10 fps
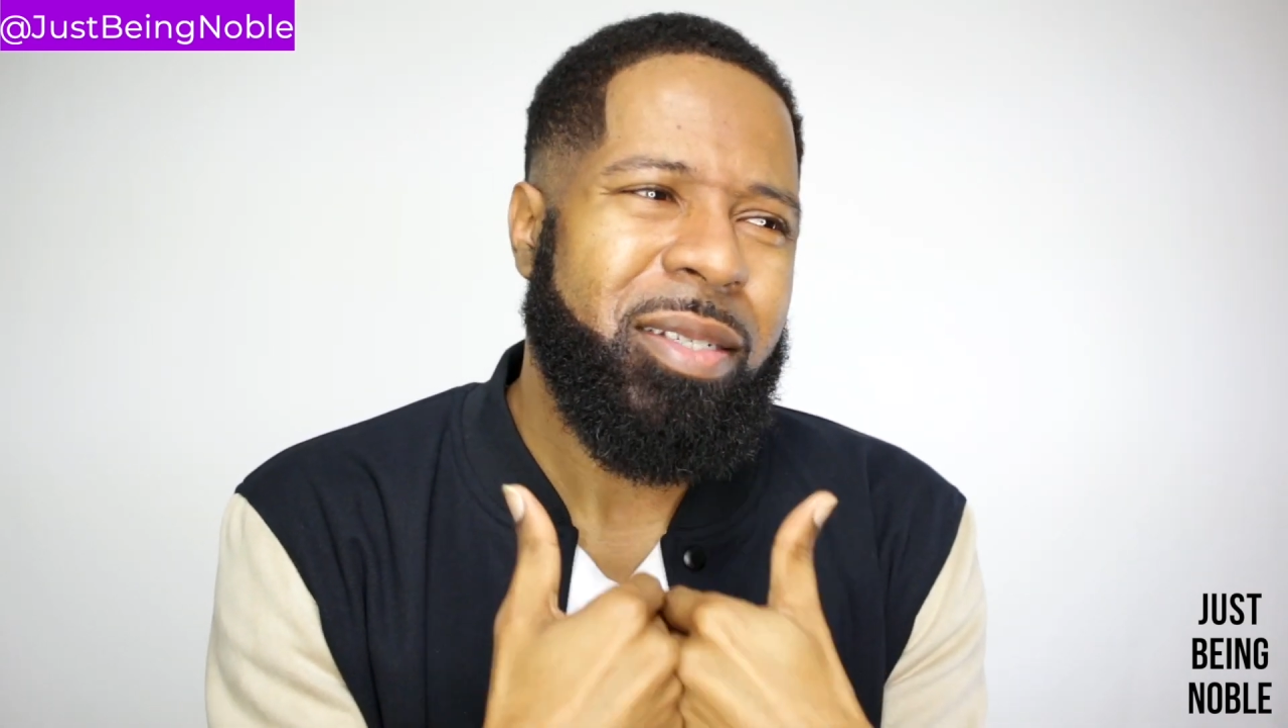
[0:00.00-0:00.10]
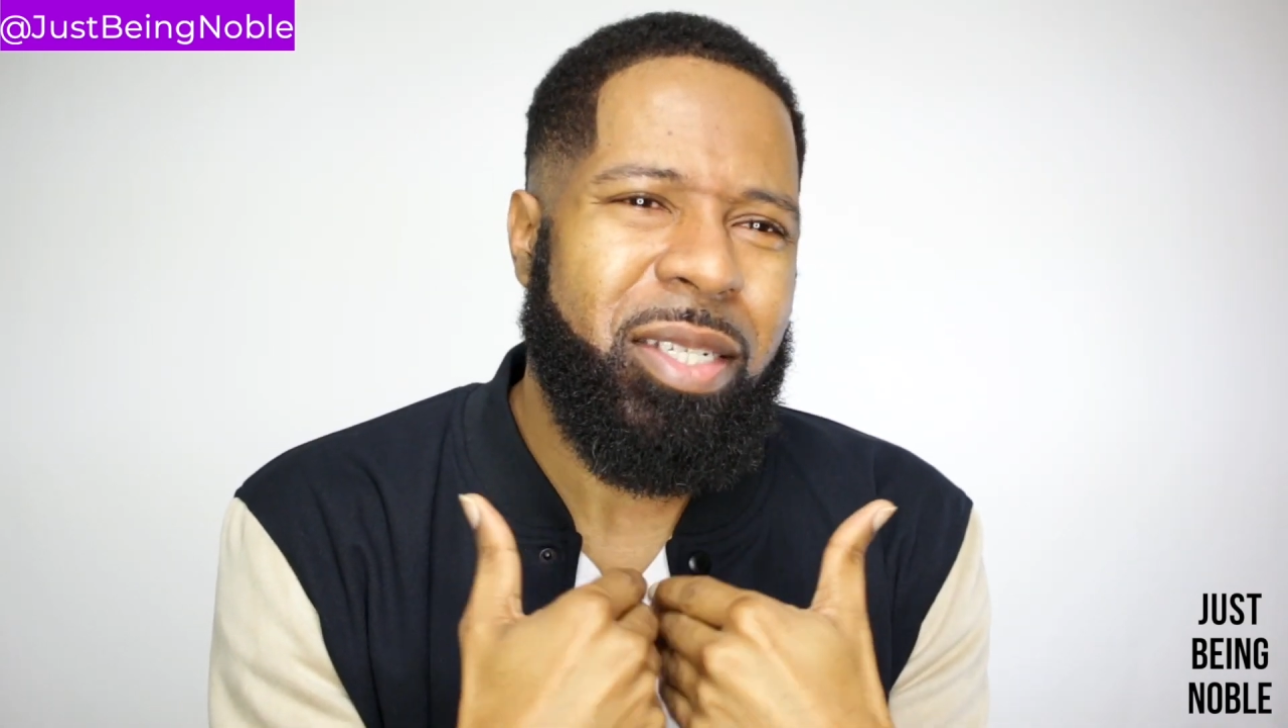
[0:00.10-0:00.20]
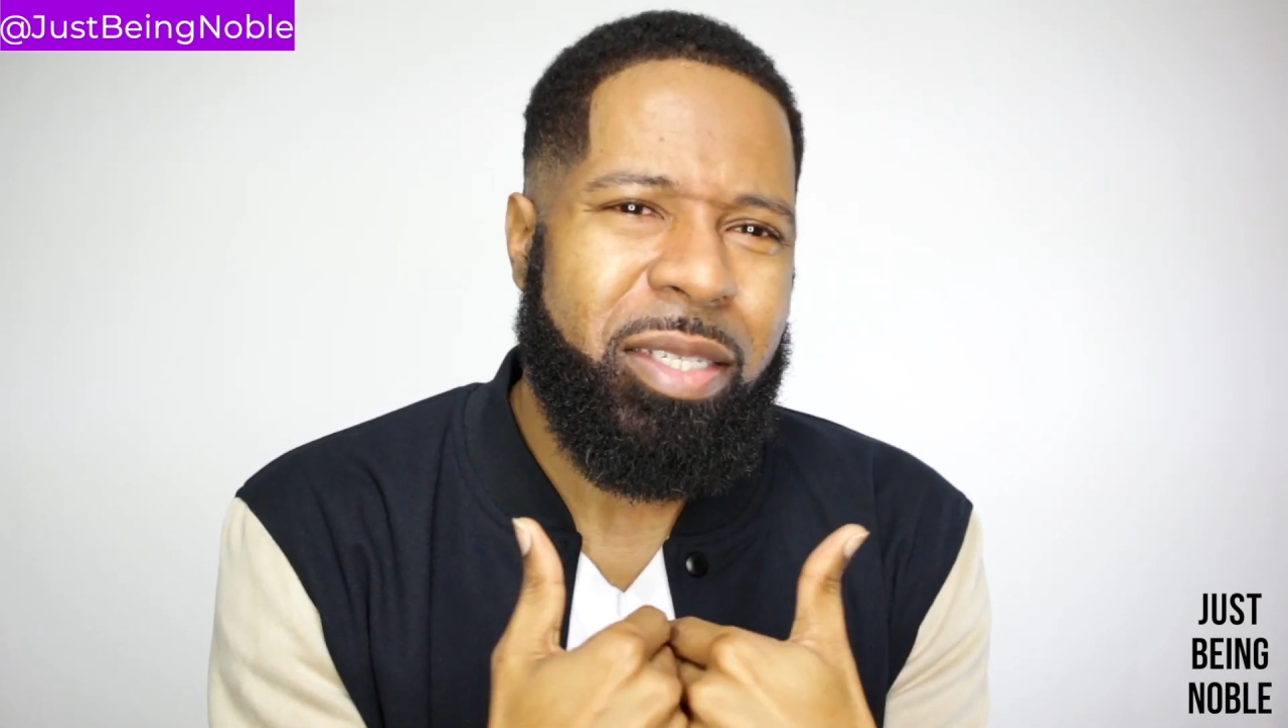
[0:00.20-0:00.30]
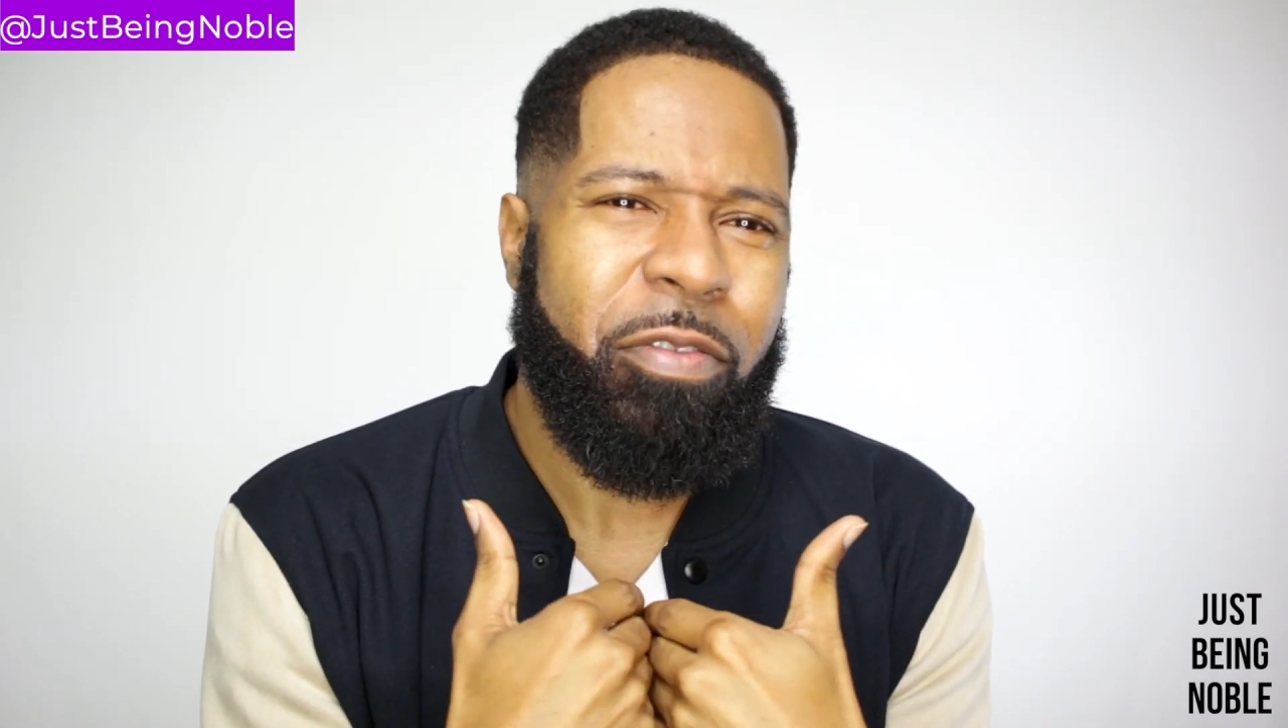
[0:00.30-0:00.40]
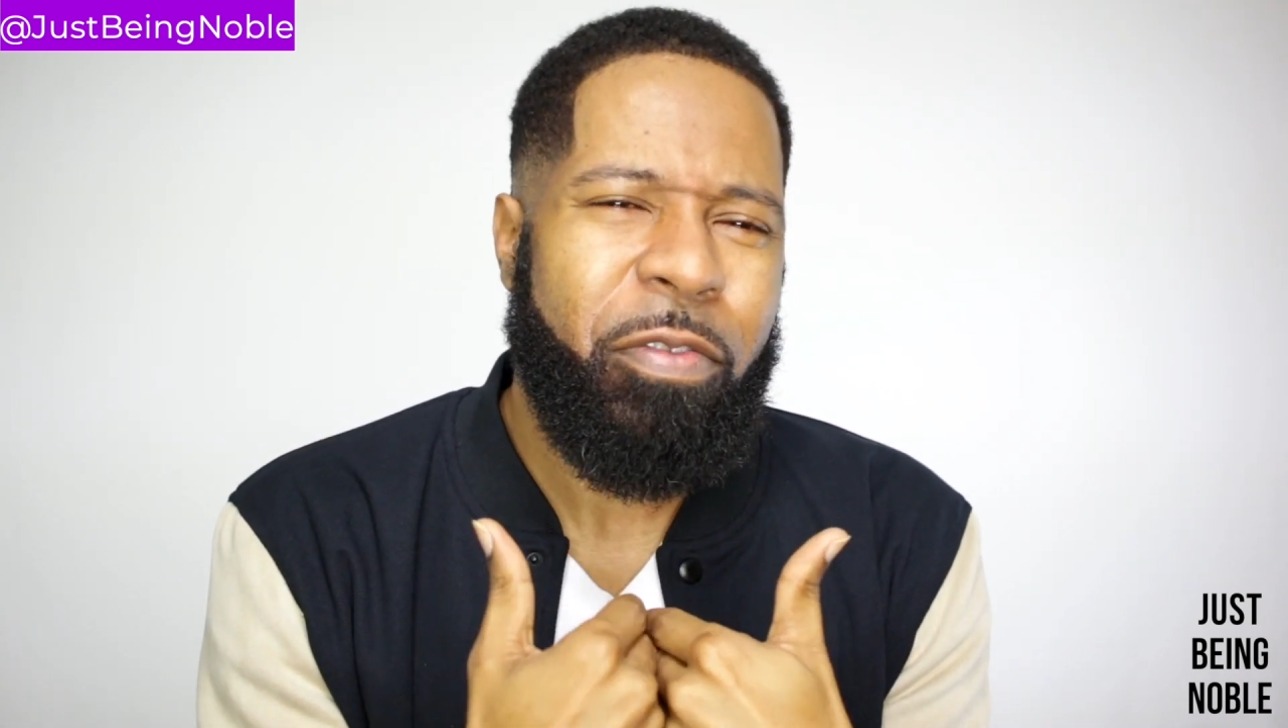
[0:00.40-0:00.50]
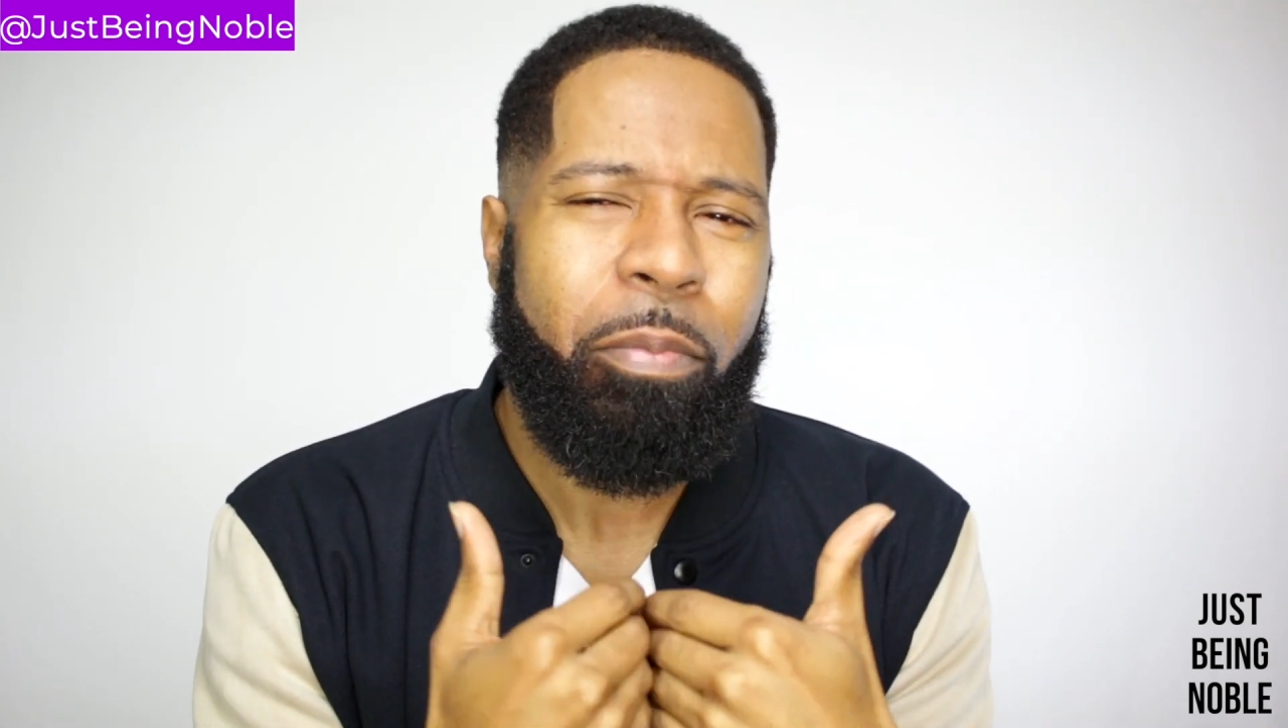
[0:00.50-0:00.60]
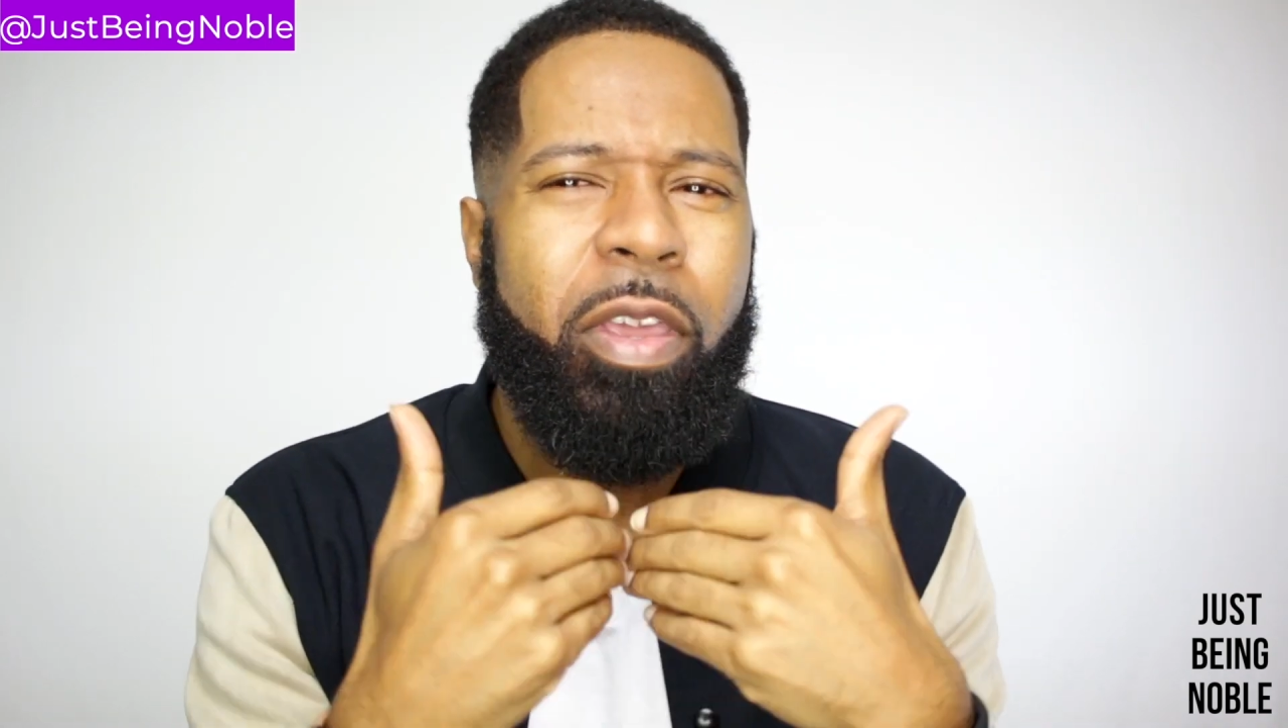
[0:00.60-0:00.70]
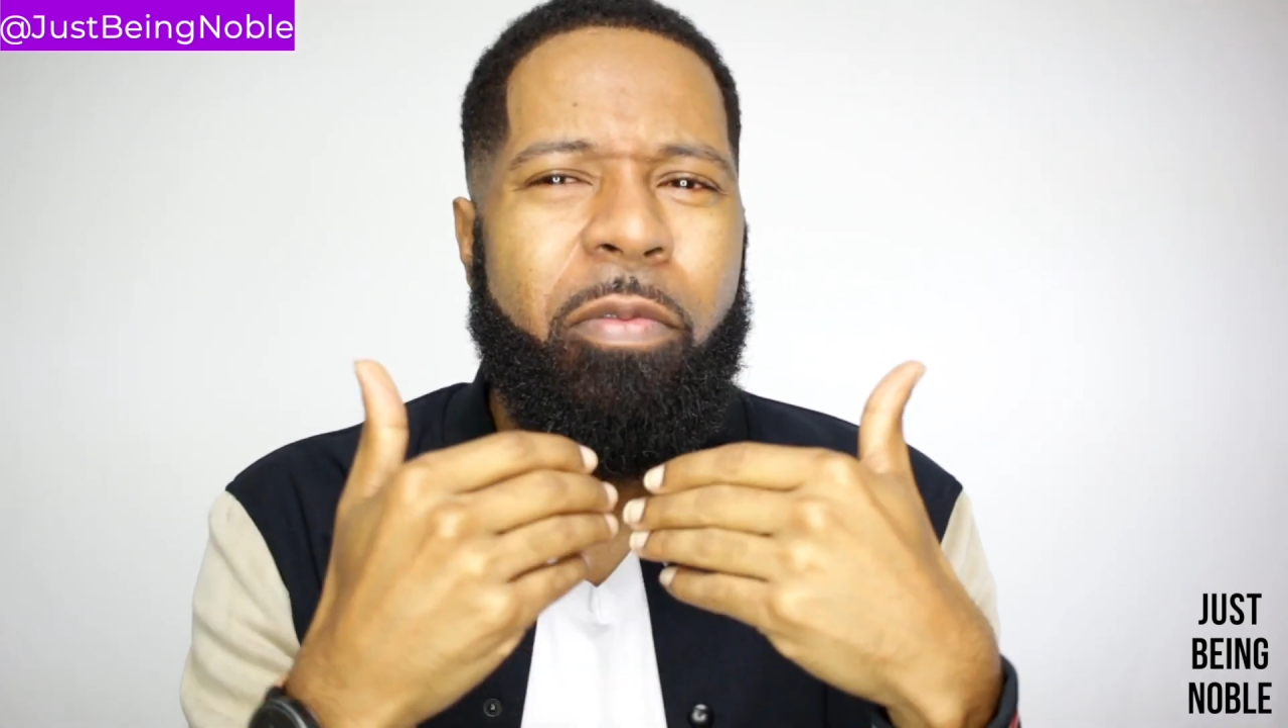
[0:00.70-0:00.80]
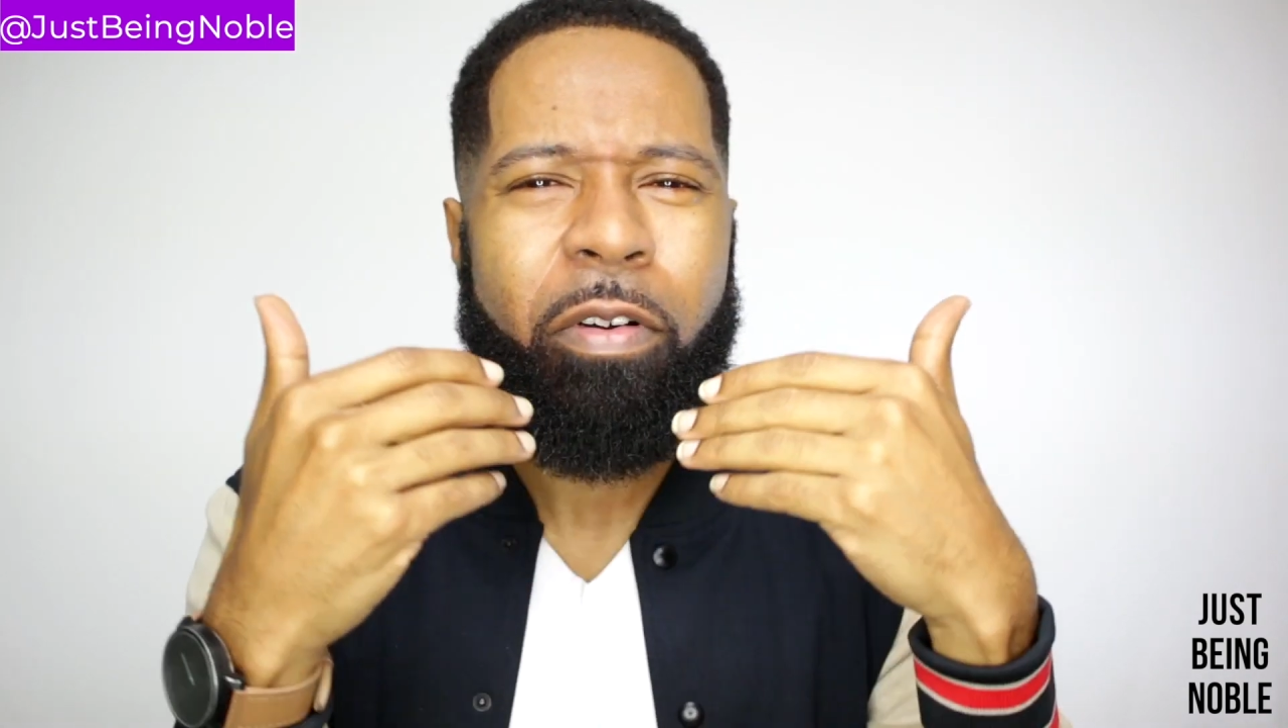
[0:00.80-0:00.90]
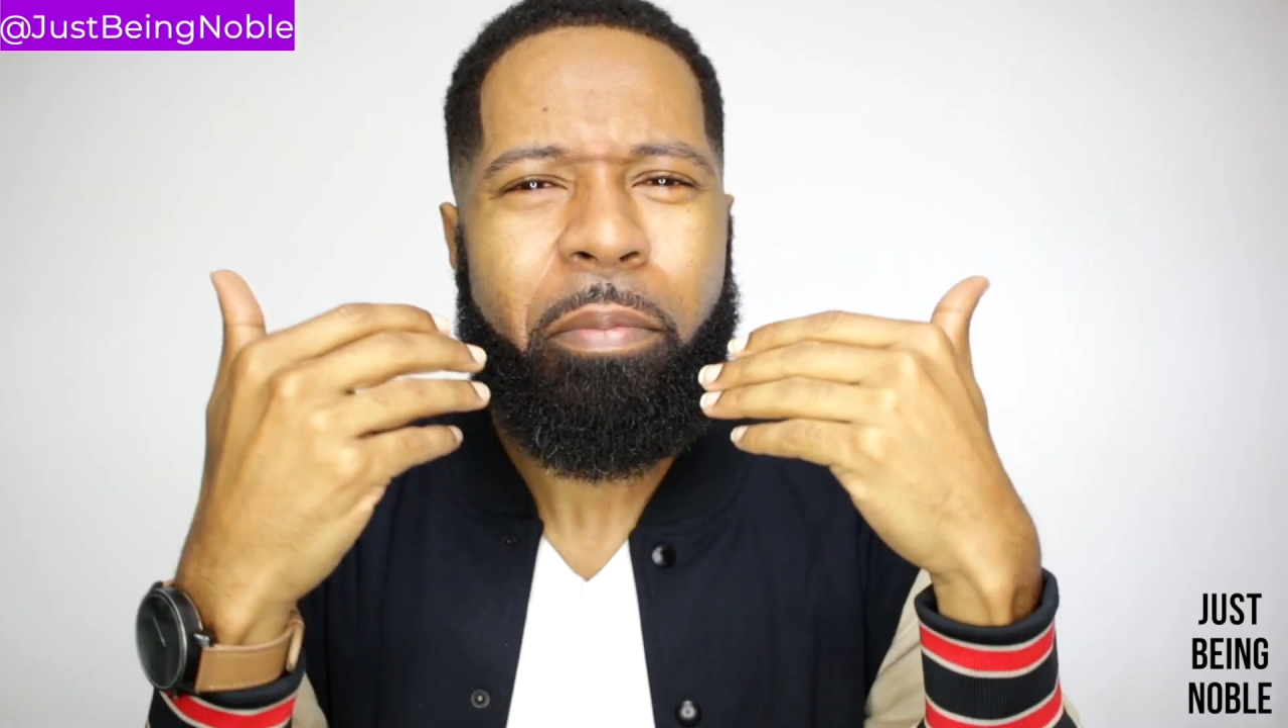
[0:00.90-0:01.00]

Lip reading: just to, for people,